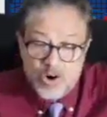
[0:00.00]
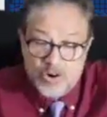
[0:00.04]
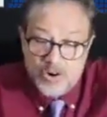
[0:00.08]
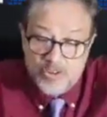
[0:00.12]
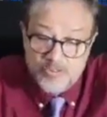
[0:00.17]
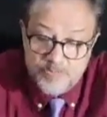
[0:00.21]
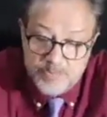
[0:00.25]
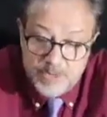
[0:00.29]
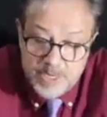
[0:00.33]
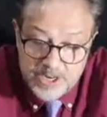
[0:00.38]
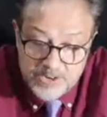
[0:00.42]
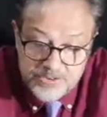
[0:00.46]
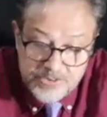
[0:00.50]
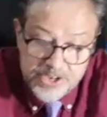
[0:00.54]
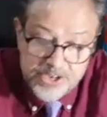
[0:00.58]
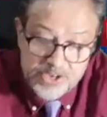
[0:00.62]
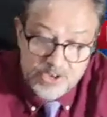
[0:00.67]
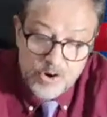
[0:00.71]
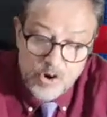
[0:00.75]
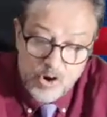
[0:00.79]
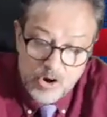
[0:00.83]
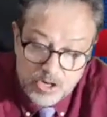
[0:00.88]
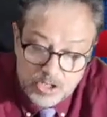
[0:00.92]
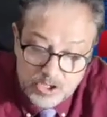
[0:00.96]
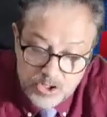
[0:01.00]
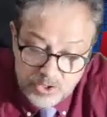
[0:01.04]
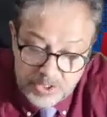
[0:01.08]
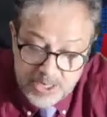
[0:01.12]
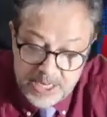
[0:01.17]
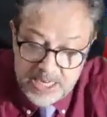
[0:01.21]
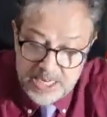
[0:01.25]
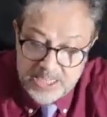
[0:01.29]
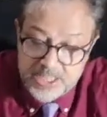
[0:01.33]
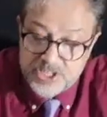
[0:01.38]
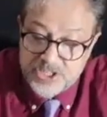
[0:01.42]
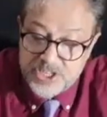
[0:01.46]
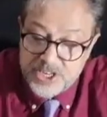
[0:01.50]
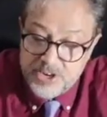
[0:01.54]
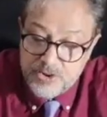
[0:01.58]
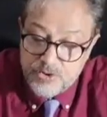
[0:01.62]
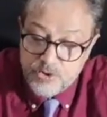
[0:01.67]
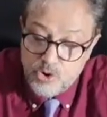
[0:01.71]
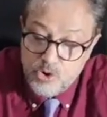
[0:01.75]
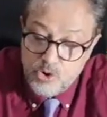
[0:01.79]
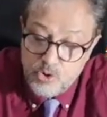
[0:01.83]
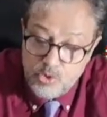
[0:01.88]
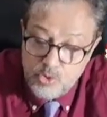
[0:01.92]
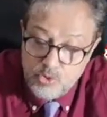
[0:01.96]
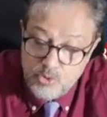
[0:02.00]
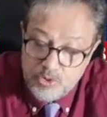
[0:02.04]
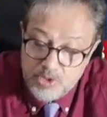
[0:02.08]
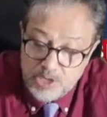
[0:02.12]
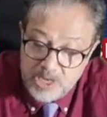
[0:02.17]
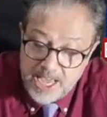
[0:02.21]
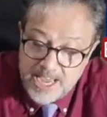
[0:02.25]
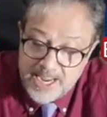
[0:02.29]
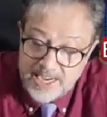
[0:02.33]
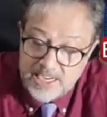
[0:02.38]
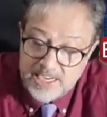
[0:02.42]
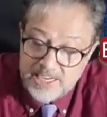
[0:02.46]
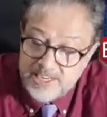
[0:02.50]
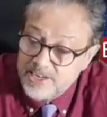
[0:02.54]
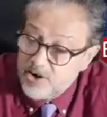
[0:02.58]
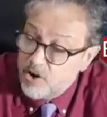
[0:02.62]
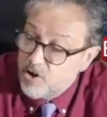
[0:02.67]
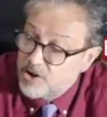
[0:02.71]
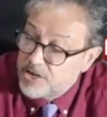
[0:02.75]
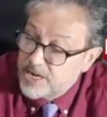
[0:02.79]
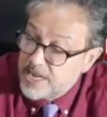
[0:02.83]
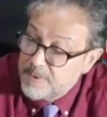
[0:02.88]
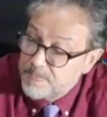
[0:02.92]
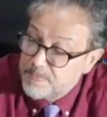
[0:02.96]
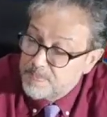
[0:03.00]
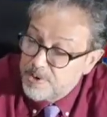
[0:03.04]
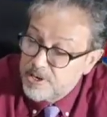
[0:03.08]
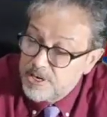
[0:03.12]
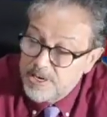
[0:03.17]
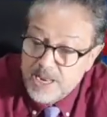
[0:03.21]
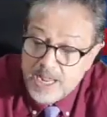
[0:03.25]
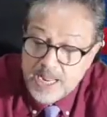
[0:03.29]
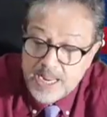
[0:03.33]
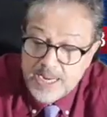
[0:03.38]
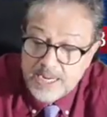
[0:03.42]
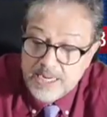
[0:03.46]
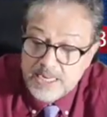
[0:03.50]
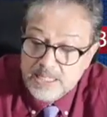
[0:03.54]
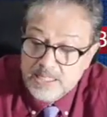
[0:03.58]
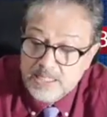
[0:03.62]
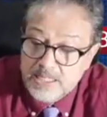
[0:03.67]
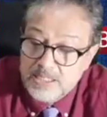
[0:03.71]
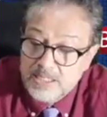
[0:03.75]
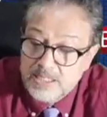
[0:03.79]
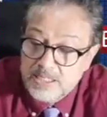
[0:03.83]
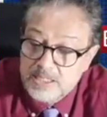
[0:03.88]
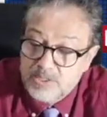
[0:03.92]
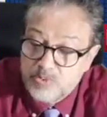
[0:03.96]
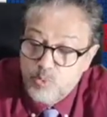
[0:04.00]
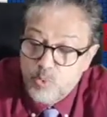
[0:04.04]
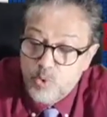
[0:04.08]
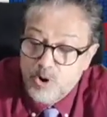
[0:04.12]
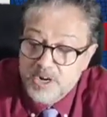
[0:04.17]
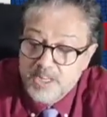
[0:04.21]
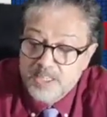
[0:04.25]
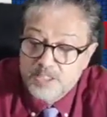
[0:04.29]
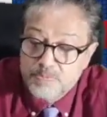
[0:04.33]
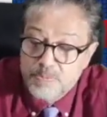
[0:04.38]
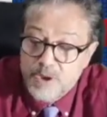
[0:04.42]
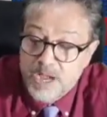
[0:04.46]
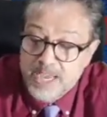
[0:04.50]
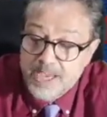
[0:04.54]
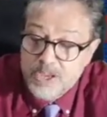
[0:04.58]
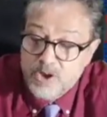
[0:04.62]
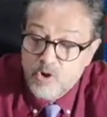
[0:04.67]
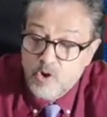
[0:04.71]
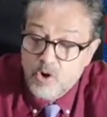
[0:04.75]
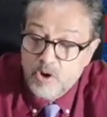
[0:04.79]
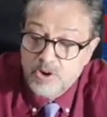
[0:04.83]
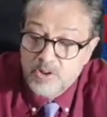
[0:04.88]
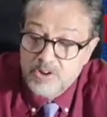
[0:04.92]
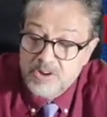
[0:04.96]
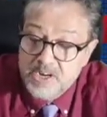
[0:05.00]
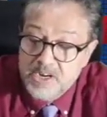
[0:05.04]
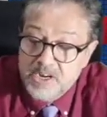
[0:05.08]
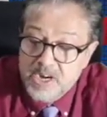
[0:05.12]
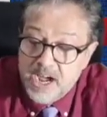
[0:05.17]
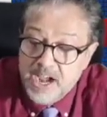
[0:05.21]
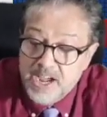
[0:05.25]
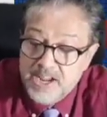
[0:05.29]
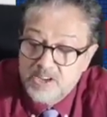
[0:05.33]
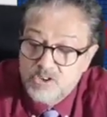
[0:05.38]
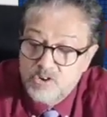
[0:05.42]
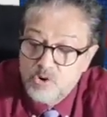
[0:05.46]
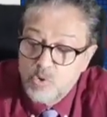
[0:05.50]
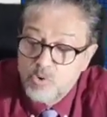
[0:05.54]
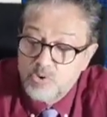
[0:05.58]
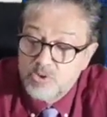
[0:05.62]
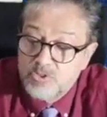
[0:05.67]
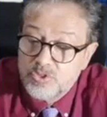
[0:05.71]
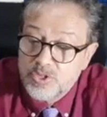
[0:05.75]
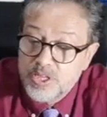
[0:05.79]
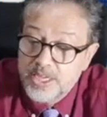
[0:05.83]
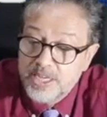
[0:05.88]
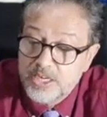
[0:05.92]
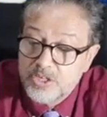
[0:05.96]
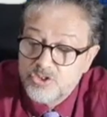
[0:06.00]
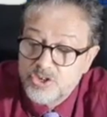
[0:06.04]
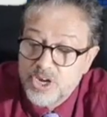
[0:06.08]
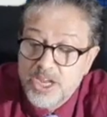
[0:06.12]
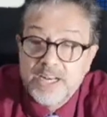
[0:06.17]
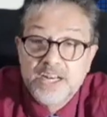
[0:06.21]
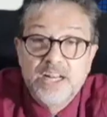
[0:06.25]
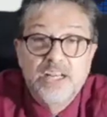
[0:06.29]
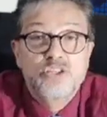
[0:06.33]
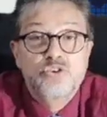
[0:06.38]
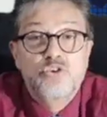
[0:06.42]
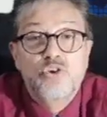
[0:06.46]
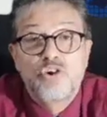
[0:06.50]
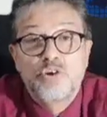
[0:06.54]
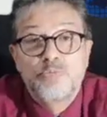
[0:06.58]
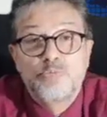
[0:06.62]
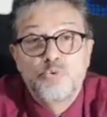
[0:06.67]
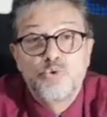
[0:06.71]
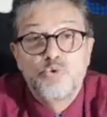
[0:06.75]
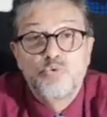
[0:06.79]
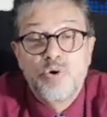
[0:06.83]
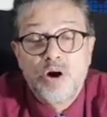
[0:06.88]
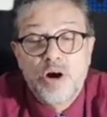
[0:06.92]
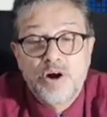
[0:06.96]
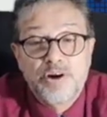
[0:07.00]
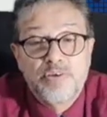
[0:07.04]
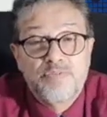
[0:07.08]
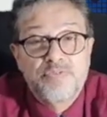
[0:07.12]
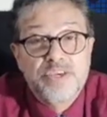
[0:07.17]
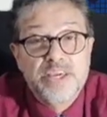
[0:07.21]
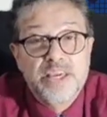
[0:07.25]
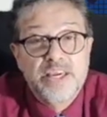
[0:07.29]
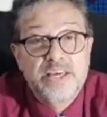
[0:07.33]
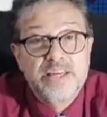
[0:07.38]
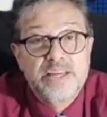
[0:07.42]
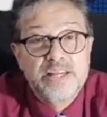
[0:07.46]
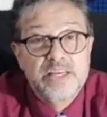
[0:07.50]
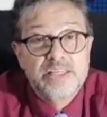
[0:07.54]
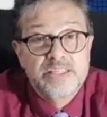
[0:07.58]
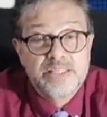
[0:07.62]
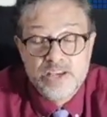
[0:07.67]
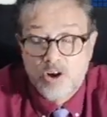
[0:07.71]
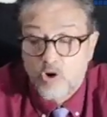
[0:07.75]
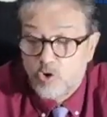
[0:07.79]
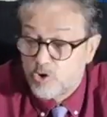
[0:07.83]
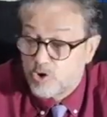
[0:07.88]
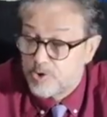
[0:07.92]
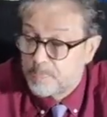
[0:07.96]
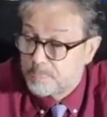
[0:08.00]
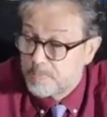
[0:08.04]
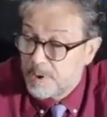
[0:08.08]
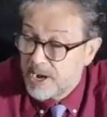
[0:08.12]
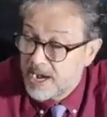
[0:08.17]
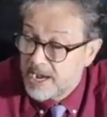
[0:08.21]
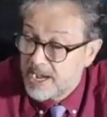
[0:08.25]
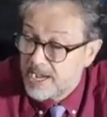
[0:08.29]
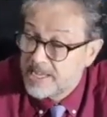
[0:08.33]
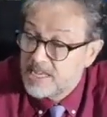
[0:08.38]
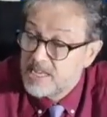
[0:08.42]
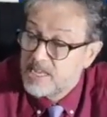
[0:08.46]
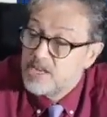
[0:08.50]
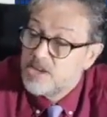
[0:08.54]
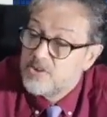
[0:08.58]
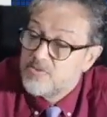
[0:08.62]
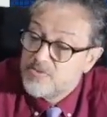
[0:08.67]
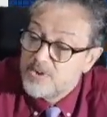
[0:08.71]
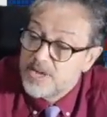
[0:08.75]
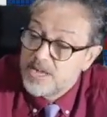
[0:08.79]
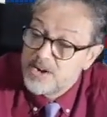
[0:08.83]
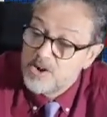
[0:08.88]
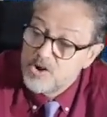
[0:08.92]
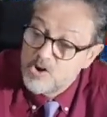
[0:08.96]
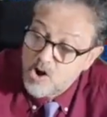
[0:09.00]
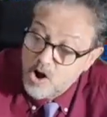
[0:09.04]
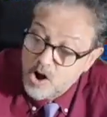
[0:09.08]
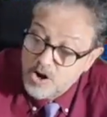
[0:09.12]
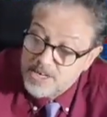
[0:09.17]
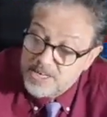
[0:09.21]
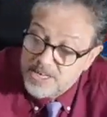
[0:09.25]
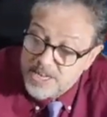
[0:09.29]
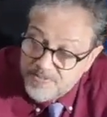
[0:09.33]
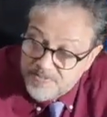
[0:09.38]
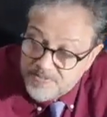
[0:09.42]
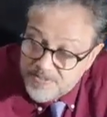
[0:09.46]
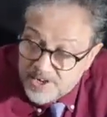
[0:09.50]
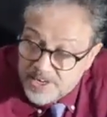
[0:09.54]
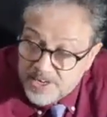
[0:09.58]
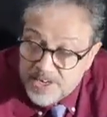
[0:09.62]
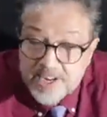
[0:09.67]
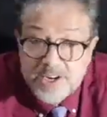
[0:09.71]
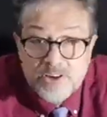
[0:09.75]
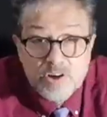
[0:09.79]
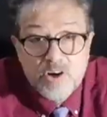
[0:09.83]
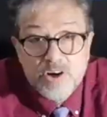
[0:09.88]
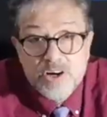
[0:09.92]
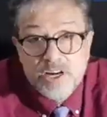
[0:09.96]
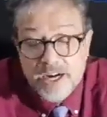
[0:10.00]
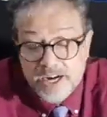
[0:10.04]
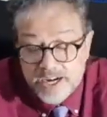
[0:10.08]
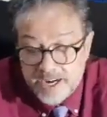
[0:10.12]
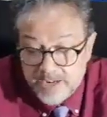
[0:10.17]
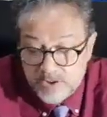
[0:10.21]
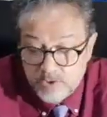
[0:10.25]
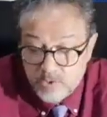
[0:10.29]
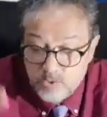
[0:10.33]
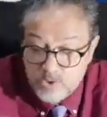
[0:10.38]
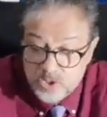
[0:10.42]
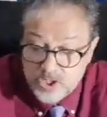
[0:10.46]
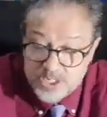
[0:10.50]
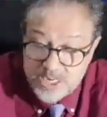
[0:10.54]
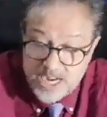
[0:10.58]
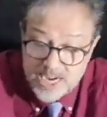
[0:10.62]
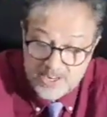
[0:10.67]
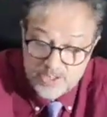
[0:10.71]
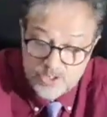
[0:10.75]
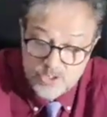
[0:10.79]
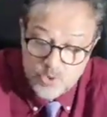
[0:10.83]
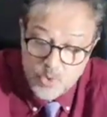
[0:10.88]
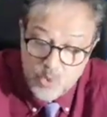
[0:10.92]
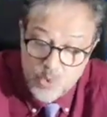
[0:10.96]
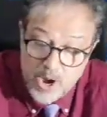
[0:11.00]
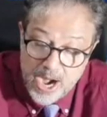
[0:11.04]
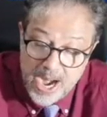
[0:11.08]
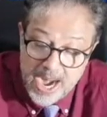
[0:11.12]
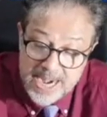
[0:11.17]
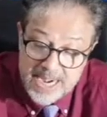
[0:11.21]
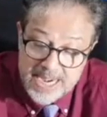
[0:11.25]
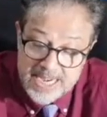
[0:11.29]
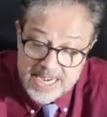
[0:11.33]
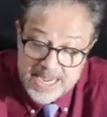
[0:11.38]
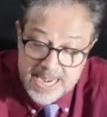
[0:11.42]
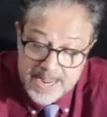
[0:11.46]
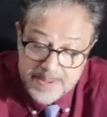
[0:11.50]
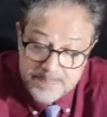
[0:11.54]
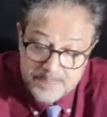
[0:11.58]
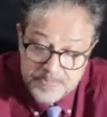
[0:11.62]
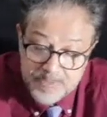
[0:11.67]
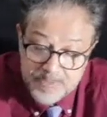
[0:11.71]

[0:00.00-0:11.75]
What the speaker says: of military talks on LSE Row, likely on April 9th. What is my call on it? I don't think China is going to move out of the areas they occupy. We are definitely not getting to status quo ante.